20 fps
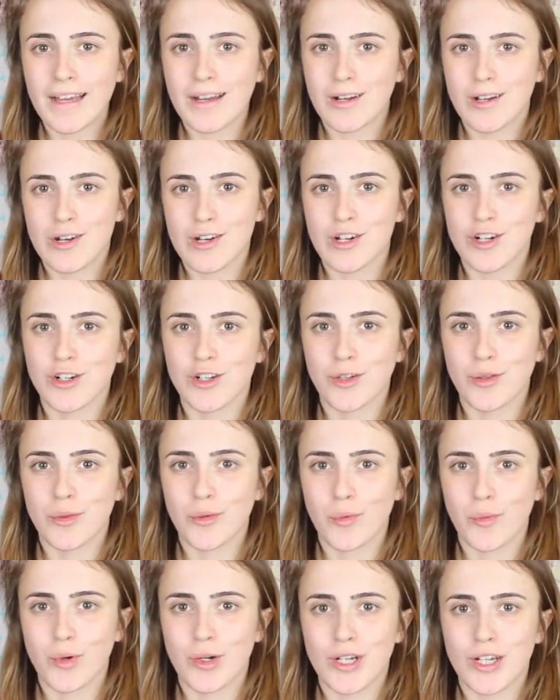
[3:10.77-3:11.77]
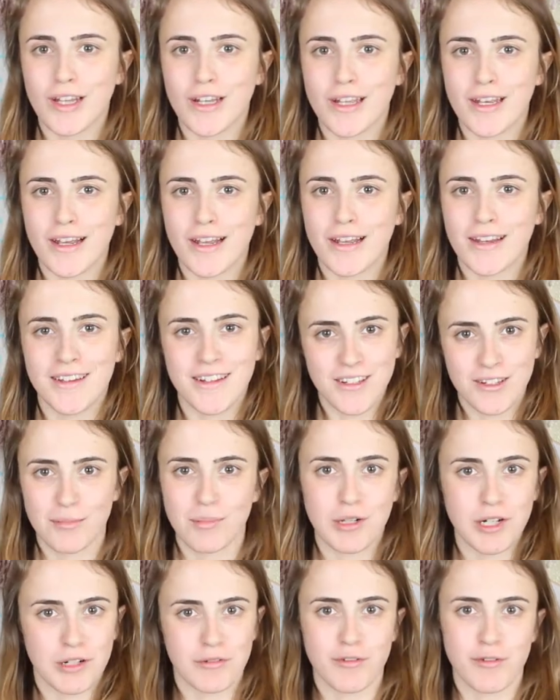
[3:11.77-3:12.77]
on earth would I need a
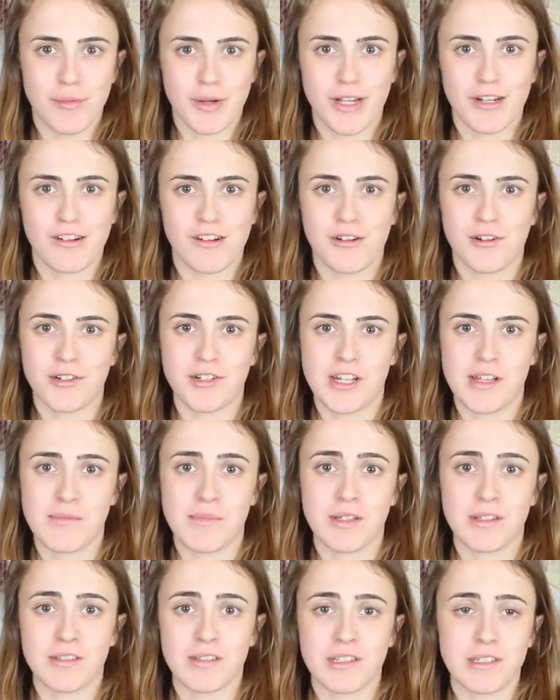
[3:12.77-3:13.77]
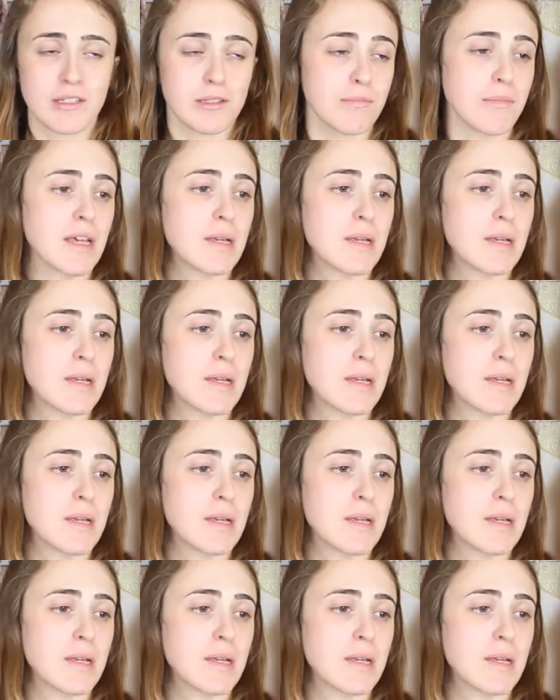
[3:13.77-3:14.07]
blog for my crochet business?